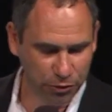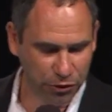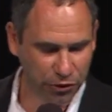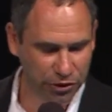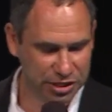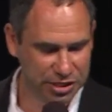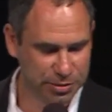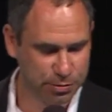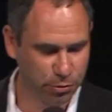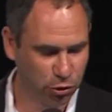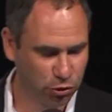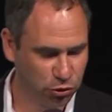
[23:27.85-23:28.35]

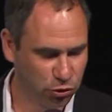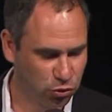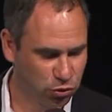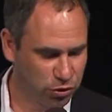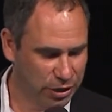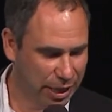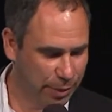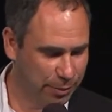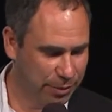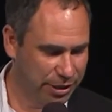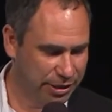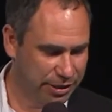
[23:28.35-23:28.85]
corresponds to
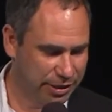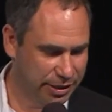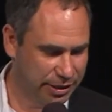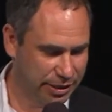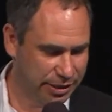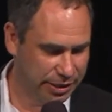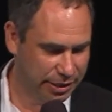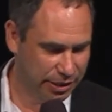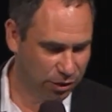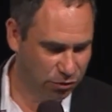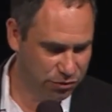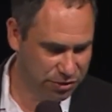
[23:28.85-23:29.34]
doubling
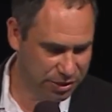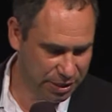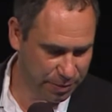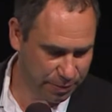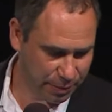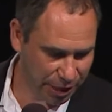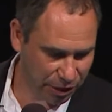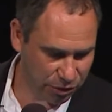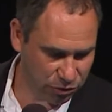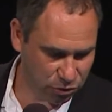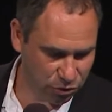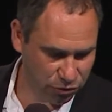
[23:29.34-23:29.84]
of the
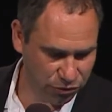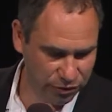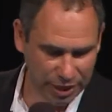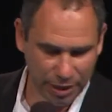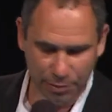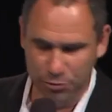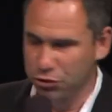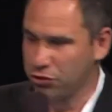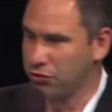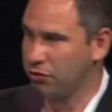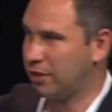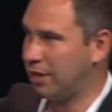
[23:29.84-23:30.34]
amount of
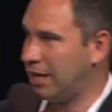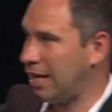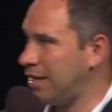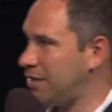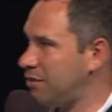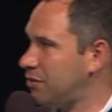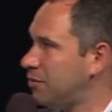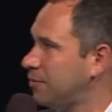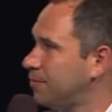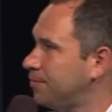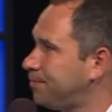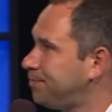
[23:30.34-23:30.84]
captured
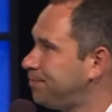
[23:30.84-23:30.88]
light.